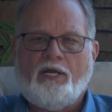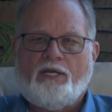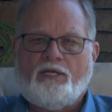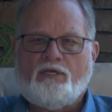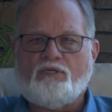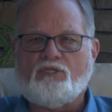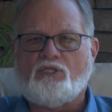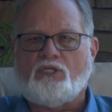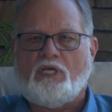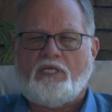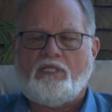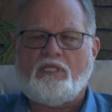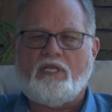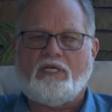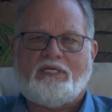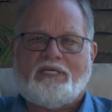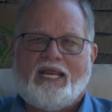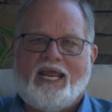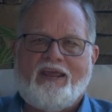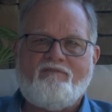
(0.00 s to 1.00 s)
you see
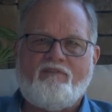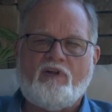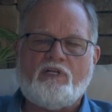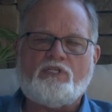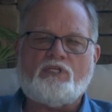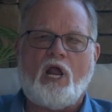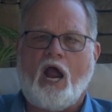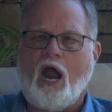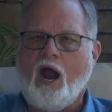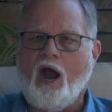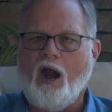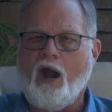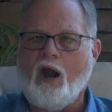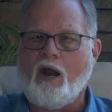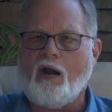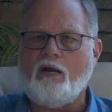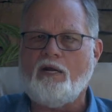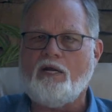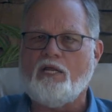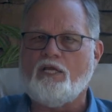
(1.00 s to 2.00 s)
that David's
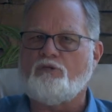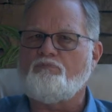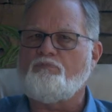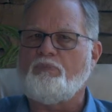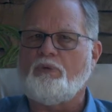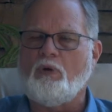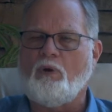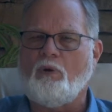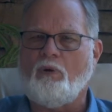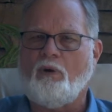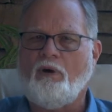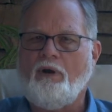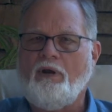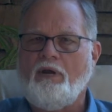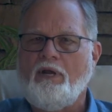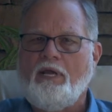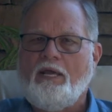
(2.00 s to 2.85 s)
heart is pure.